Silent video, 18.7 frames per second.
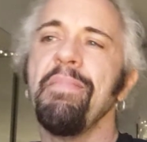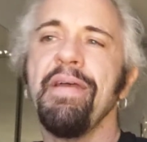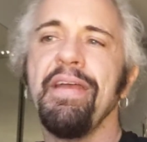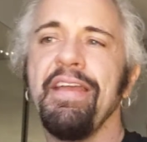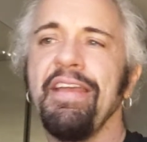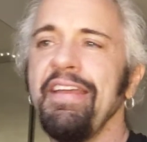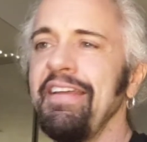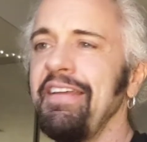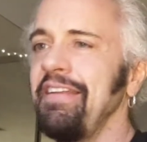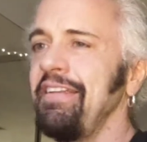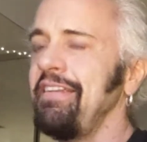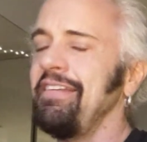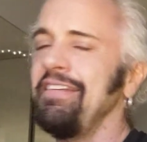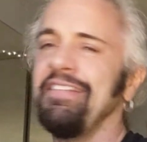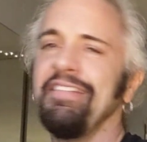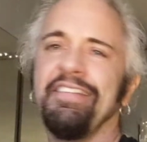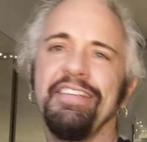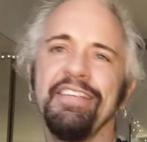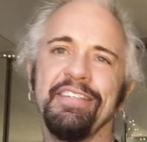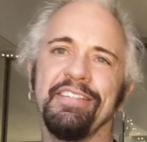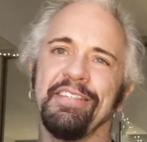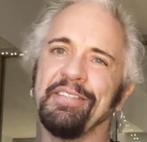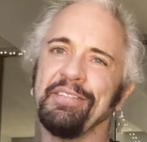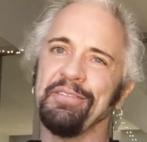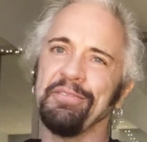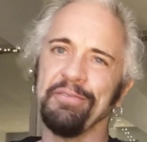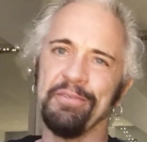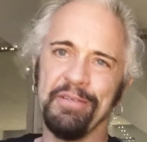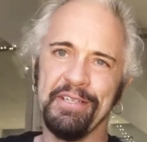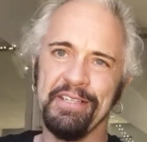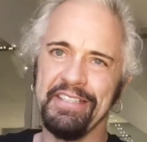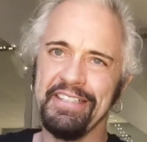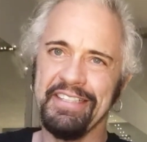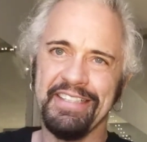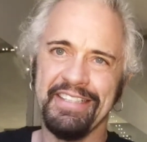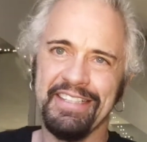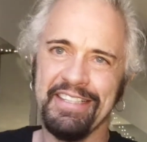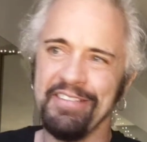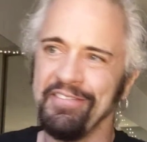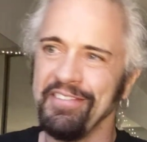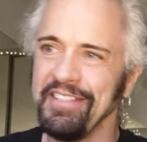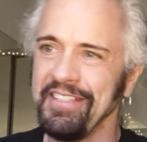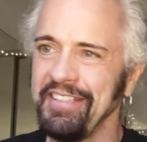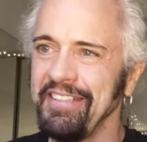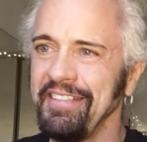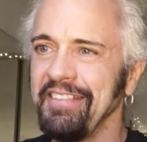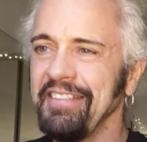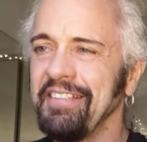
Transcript: man, this is really living.